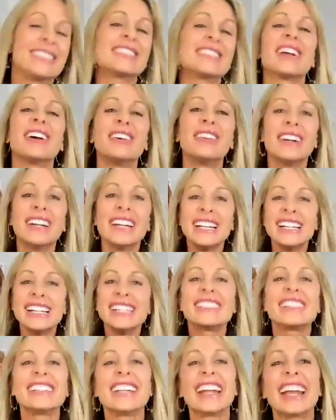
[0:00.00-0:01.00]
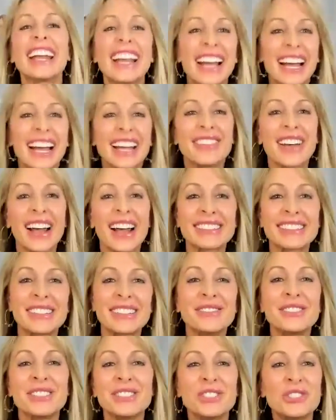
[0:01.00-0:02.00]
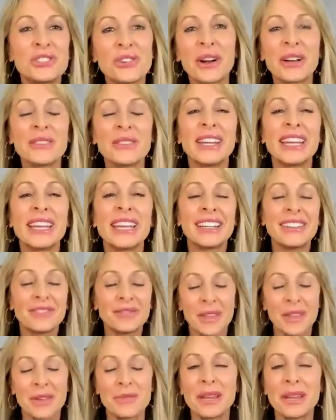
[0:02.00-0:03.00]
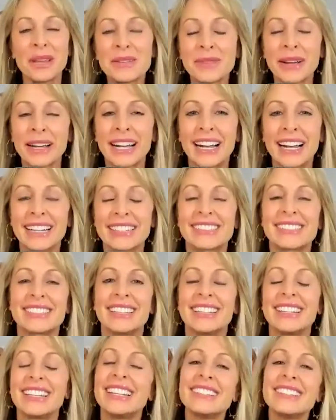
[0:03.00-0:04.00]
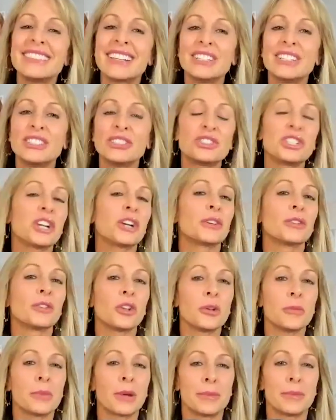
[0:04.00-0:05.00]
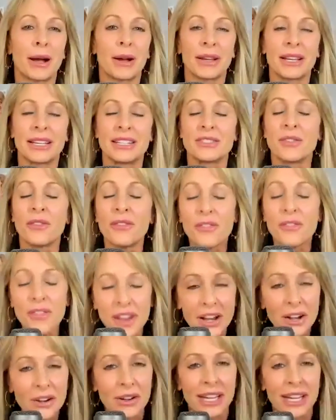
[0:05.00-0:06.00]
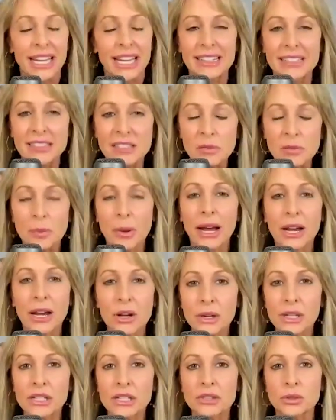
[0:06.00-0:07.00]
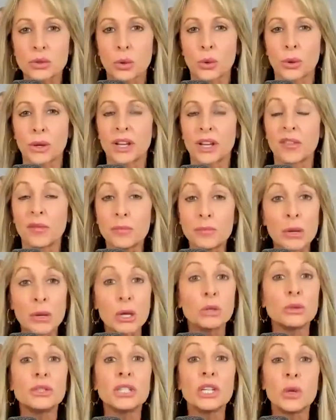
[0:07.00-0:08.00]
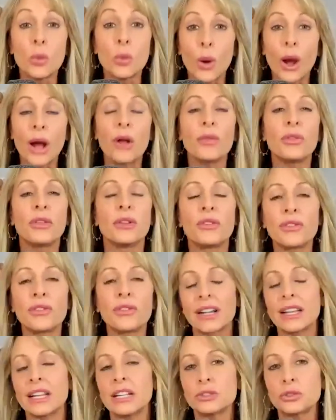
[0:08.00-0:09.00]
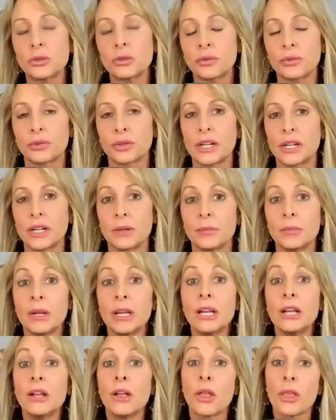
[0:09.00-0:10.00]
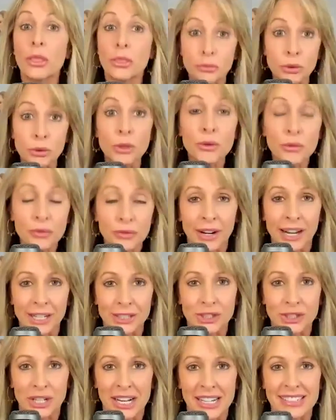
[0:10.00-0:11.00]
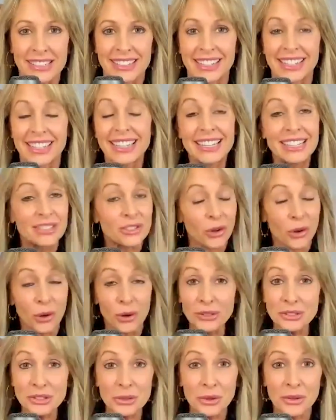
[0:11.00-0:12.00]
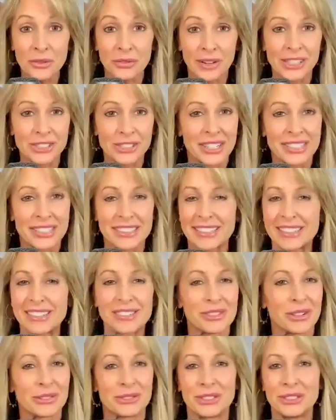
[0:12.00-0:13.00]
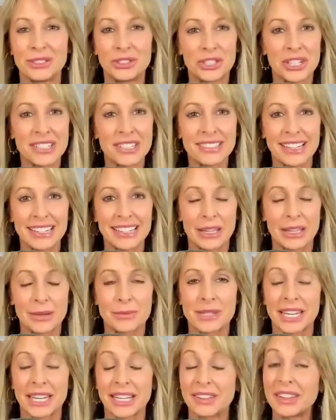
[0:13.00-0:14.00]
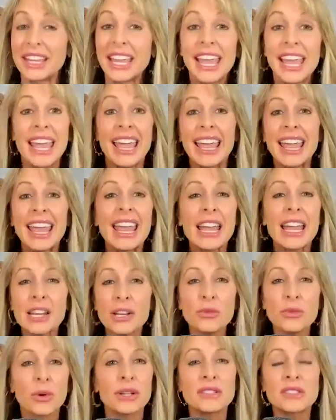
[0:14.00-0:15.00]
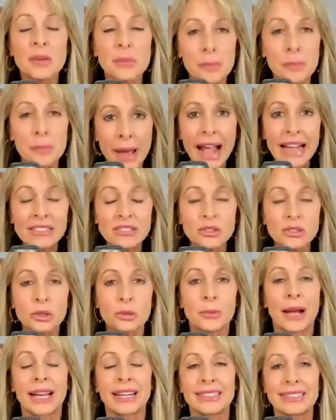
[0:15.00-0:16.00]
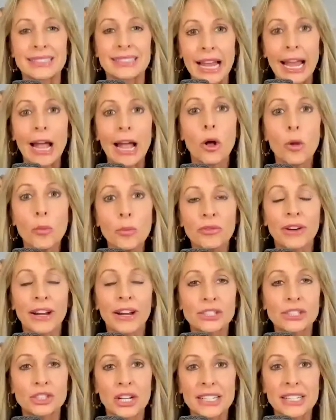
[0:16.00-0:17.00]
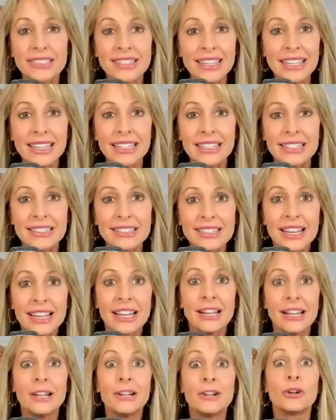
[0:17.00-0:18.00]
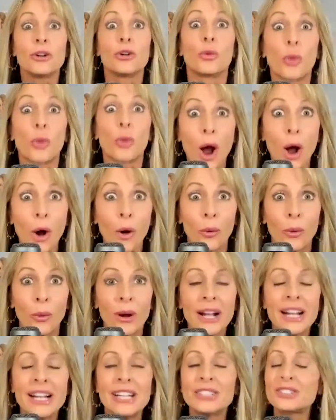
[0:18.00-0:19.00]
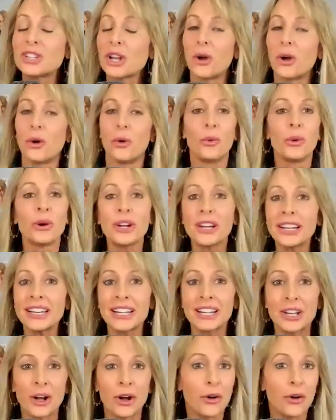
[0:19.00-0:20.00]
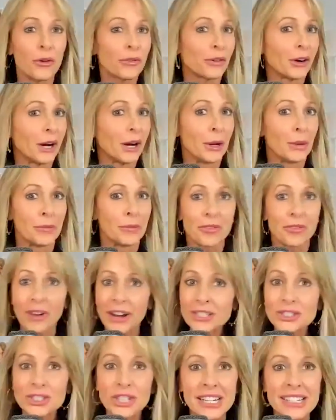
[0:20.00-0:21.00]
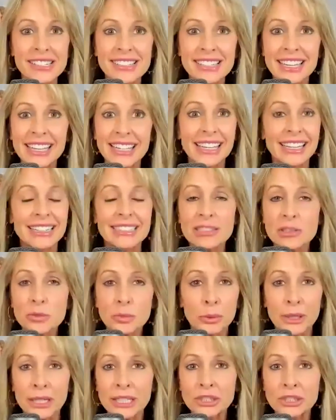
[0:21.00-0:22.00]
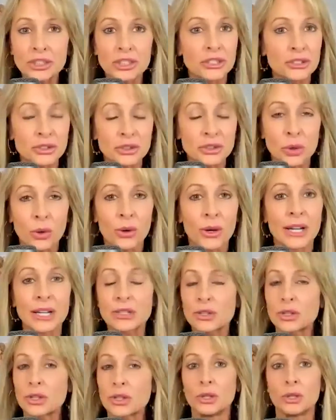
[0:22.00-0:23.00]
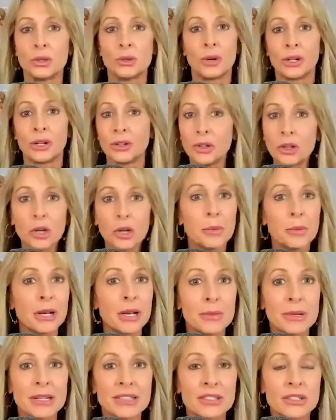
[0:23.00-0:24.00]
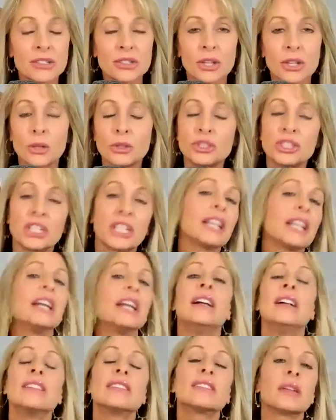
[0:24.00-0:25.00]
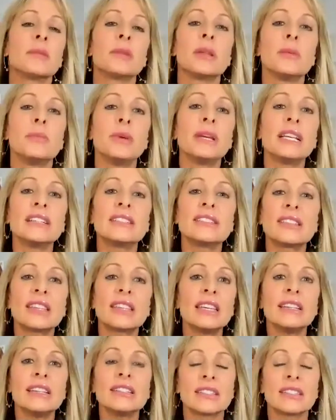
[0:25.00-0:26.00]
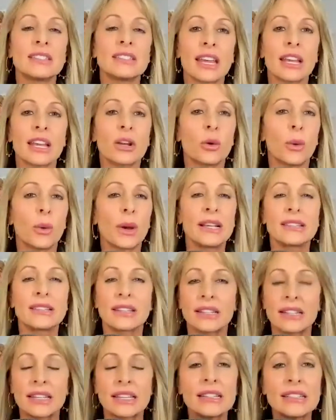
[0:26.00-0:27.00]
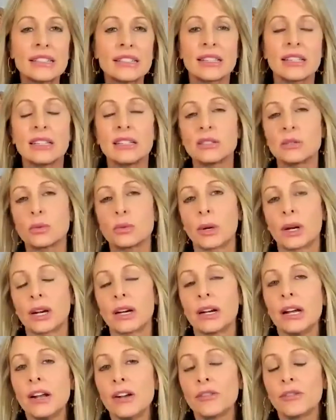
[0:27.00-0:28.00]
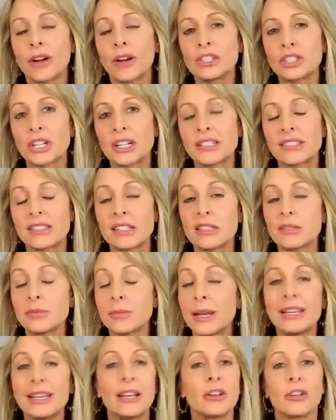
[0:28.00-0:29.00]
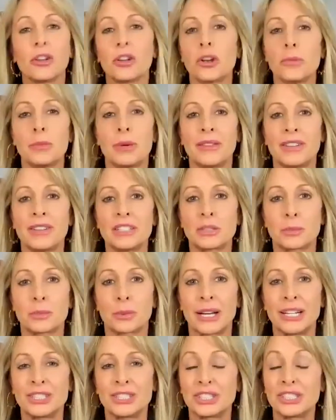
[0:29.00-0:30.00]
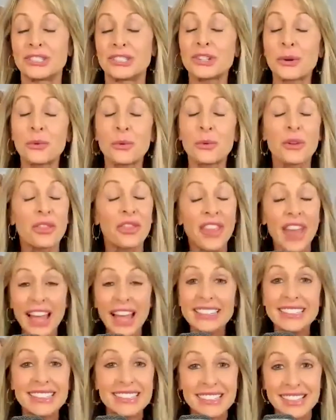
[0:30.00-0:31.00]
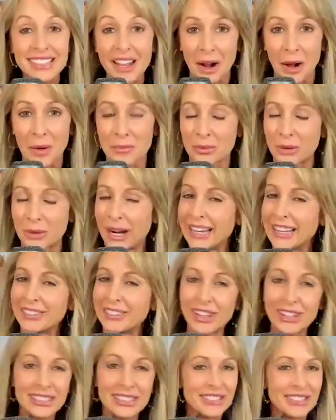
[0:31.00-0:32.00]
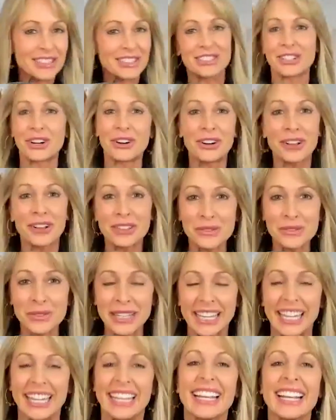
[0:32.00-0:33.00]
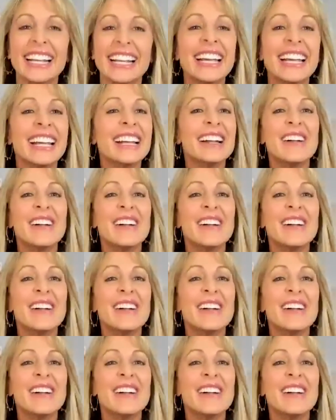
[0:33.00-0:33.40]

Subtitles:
So today I've asked him to join me and be in my hot seat. He's going to share a little bit about his very inspiring story of building wealth and financial freedom through franchising. He's also a franchise consultant, just like Kim Daly, and he runs a mastermind to help franchisees grow. So we're going to go from franchisee inspirational story to a little bit of business coaching, some of the biggest keys and takeaways that he sees where franchisees may need a little bit of inspiration. So with that set up, Brian, let's start at the beginning.